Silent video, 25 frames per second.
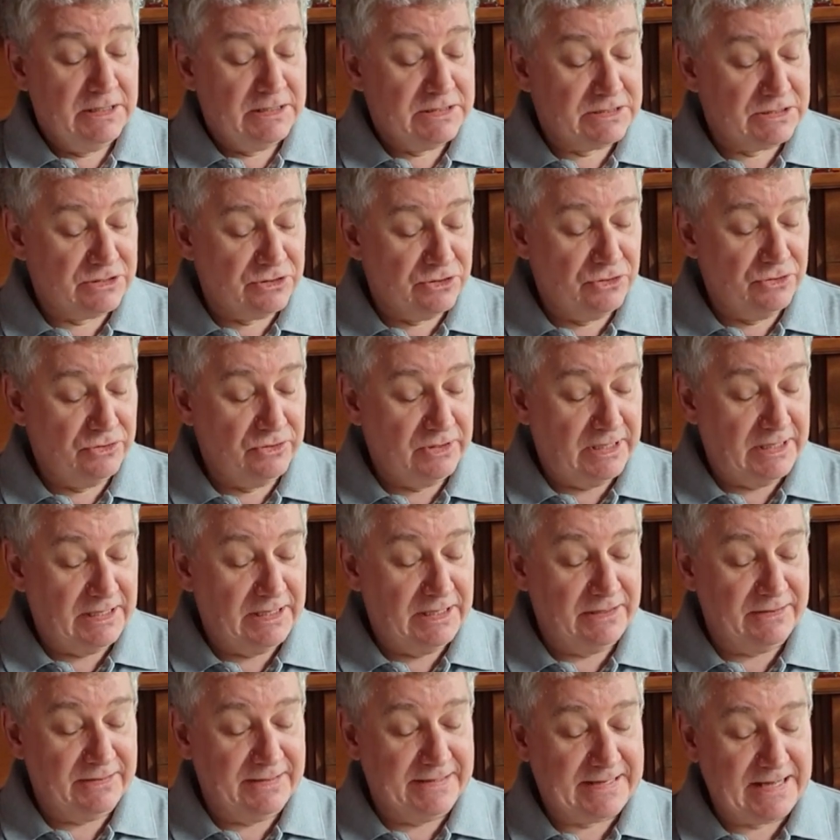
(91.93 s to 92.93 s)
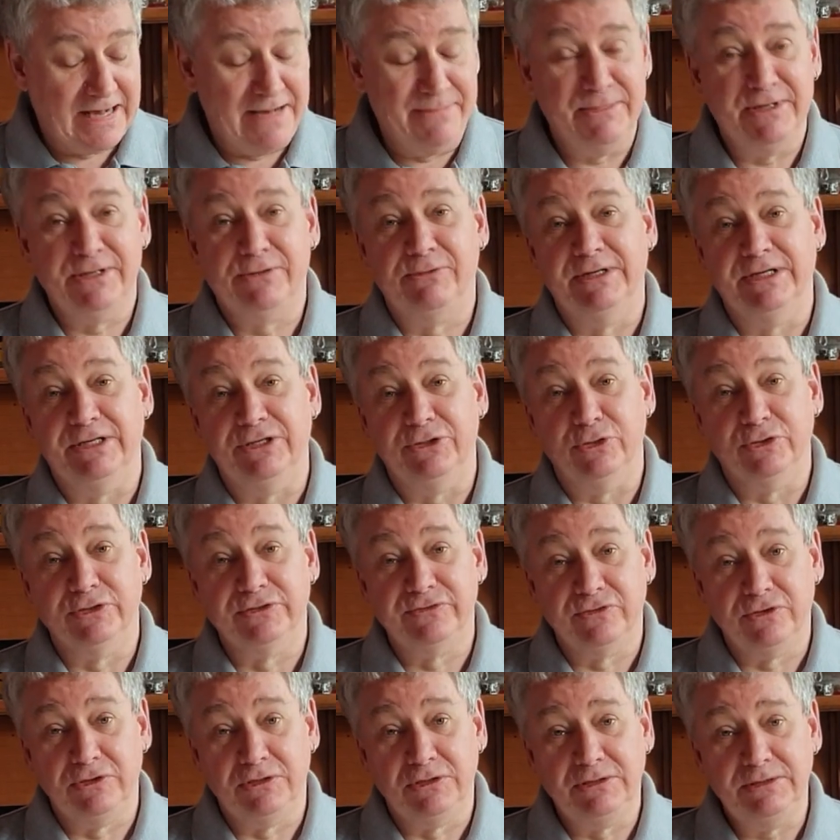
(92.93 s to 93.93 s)
So they can be quite
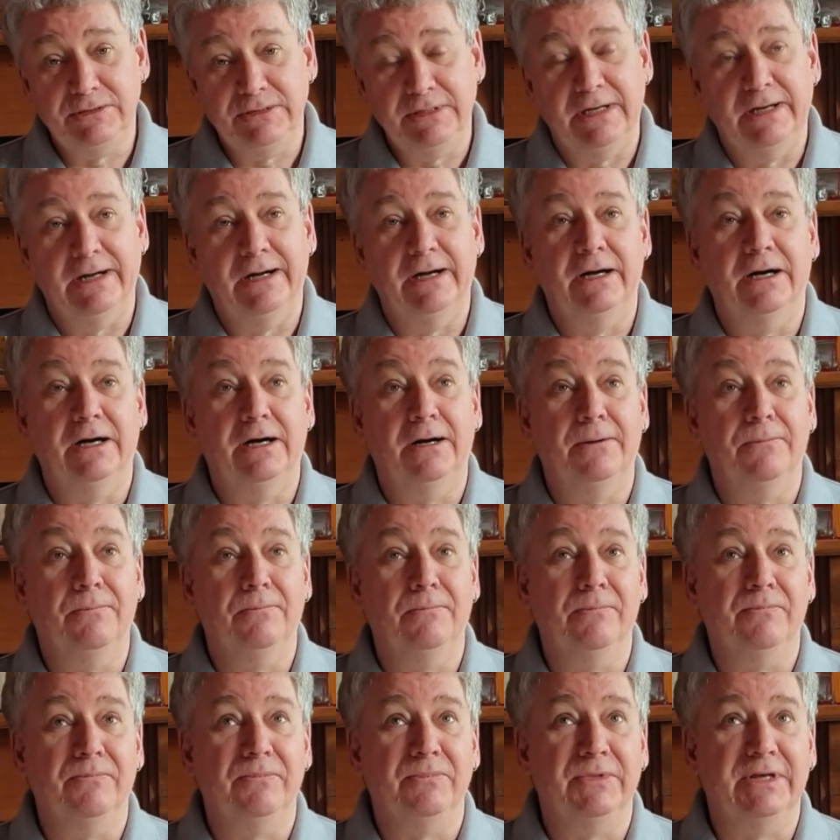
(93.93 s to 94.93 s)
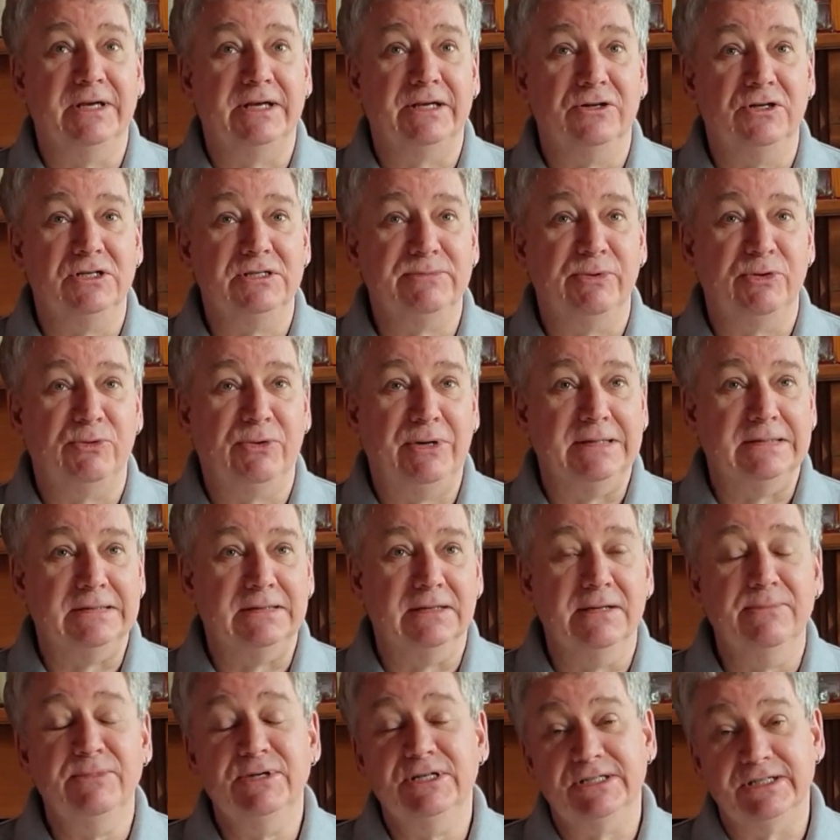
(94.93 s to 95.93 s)
useful. They can also be quite
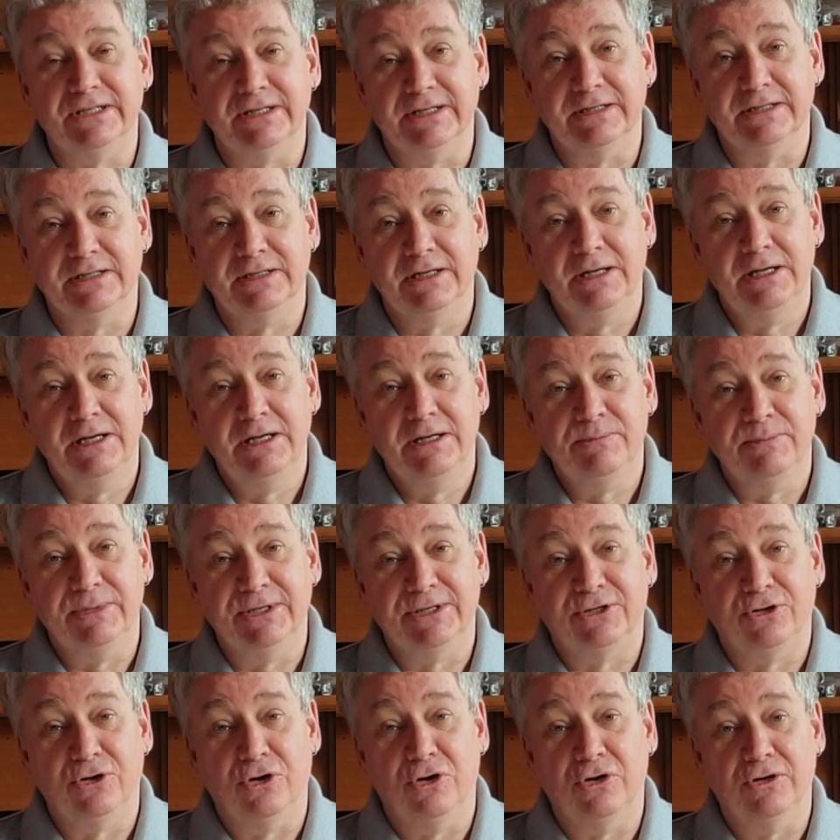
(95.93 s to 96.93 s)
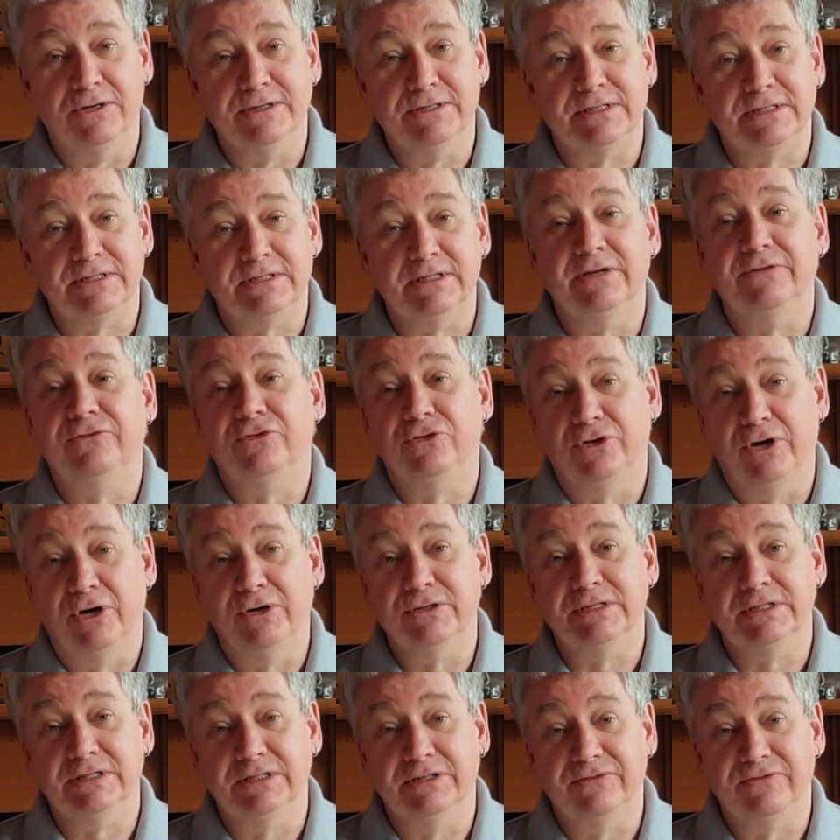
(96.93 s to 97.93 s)
limiting, because if you're
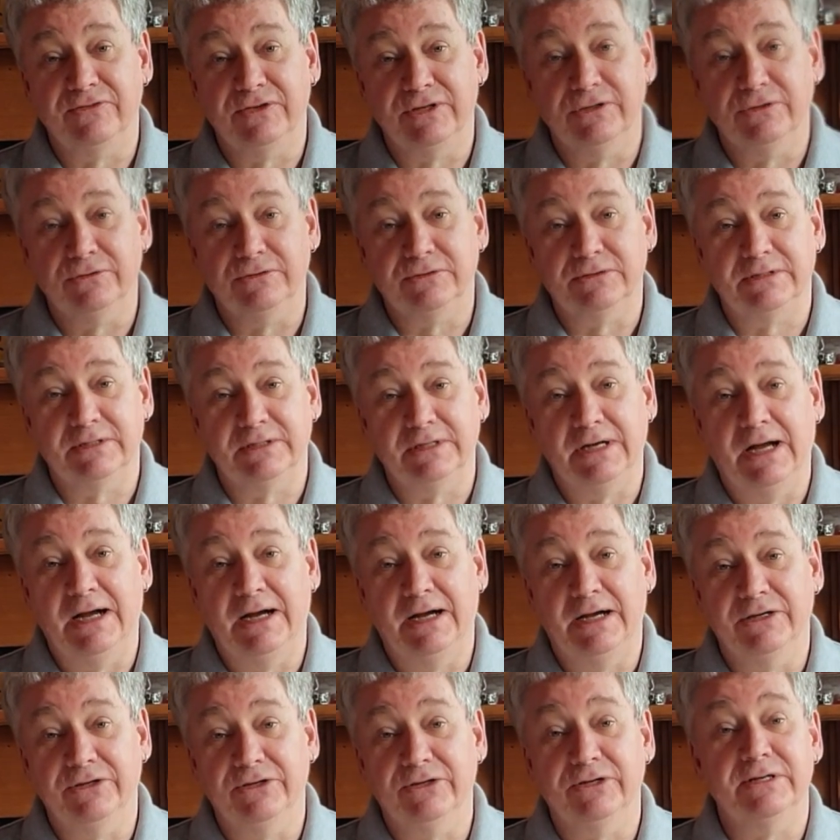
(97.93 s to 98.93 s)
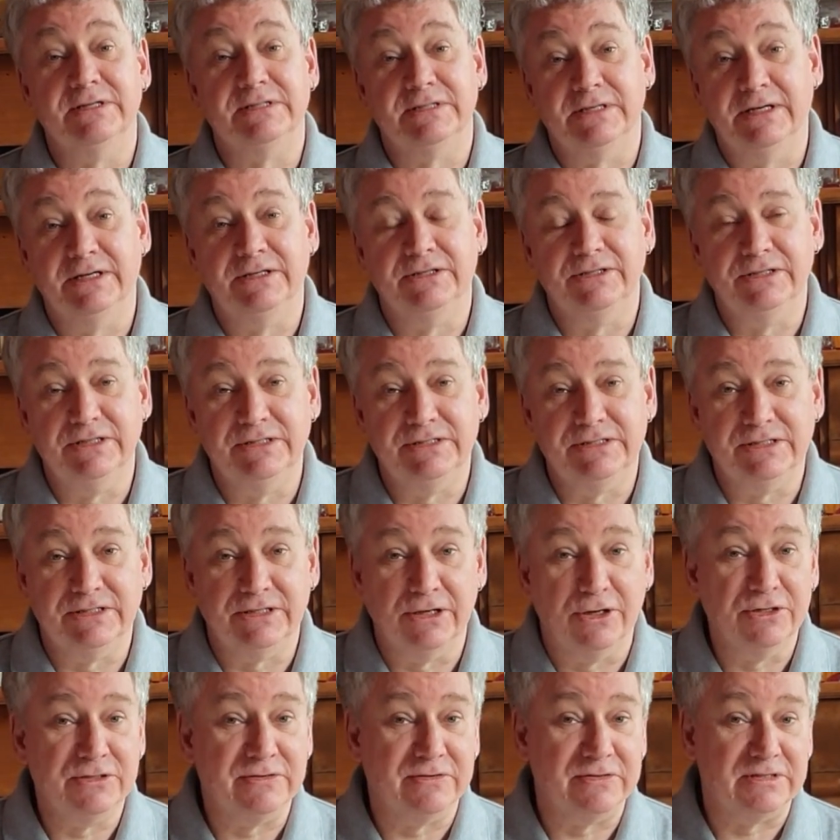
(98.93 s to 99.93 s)
out in the field, you decide you need to
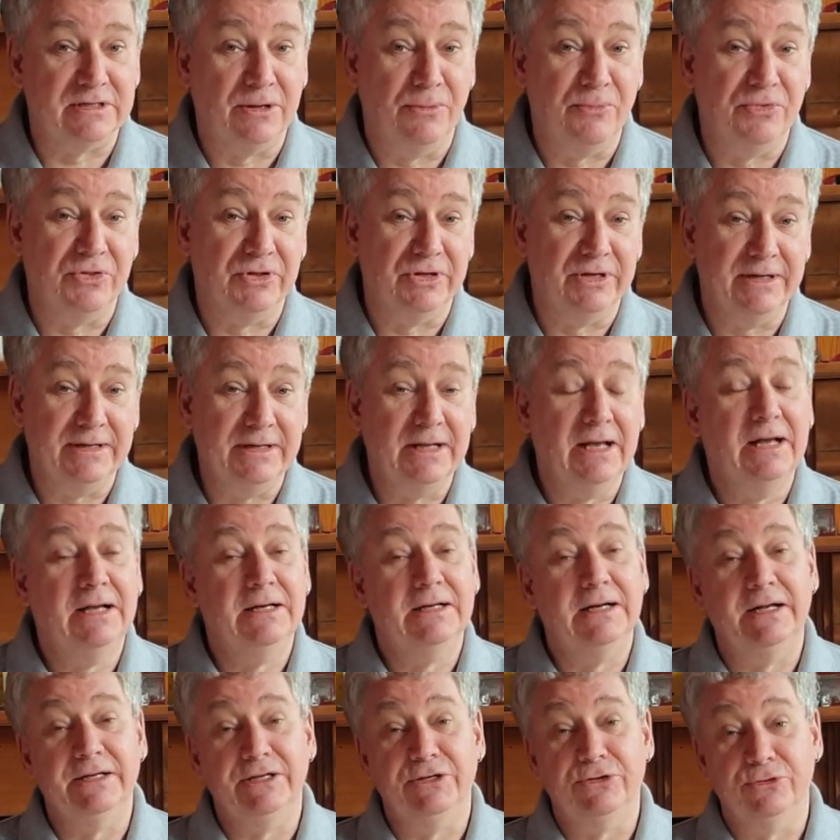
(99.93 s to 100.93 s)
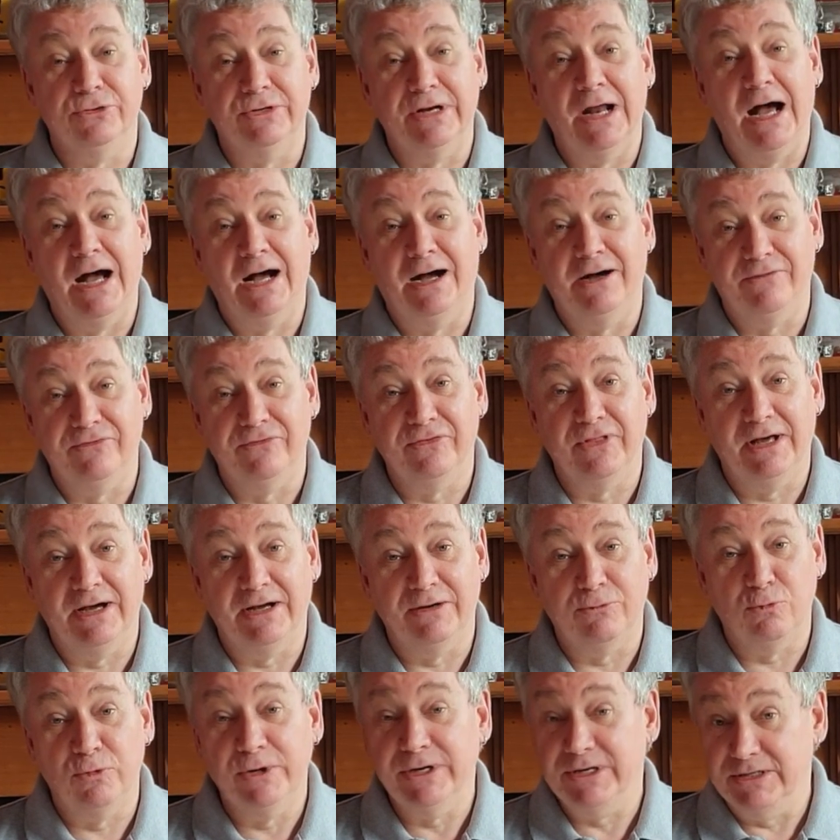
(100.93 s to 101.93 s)
dowse for something and you don't have
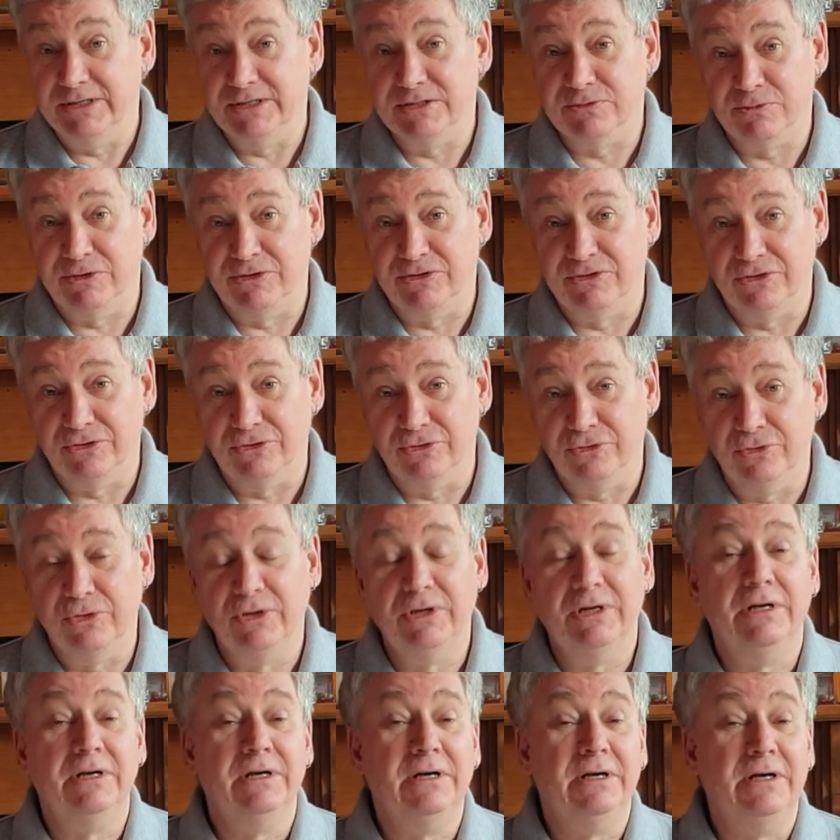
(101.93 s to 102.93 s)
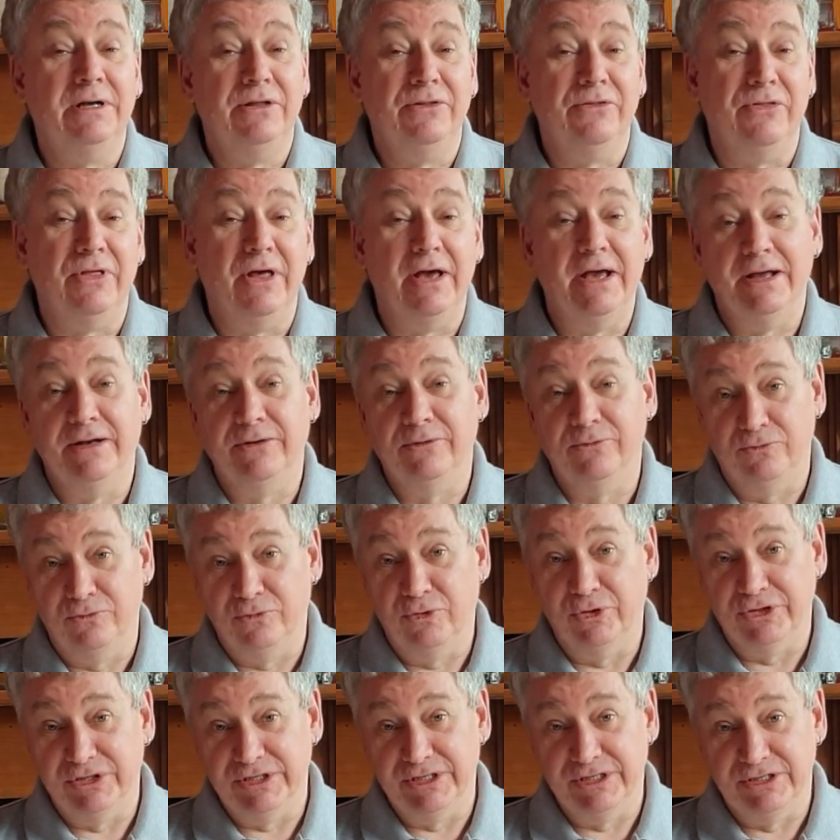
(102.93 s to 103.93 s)
that witness with you, then
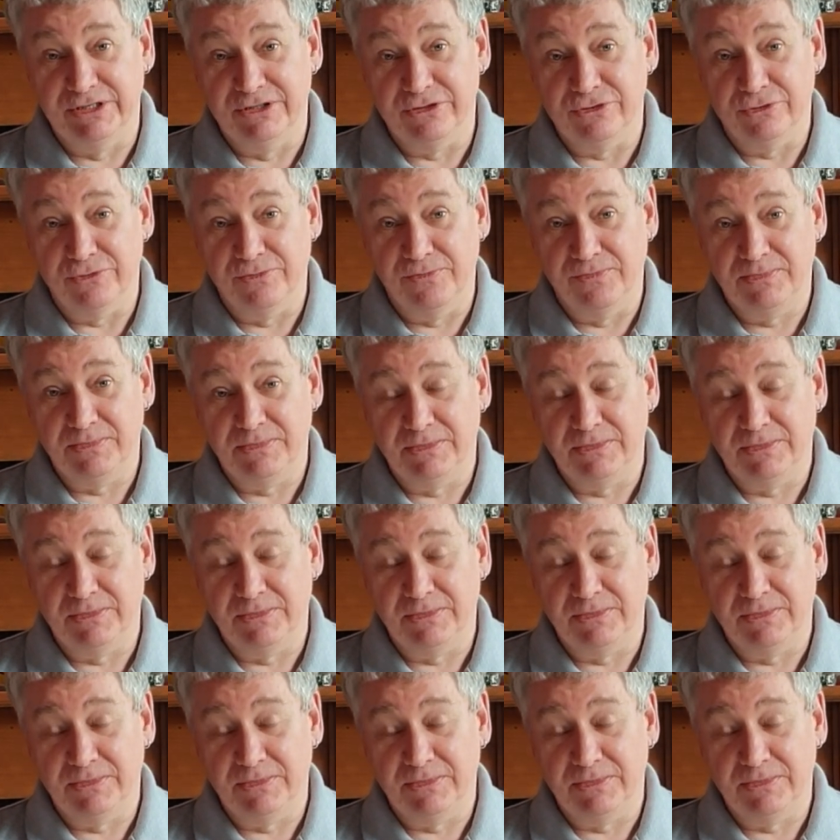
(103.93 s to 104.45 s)
what do?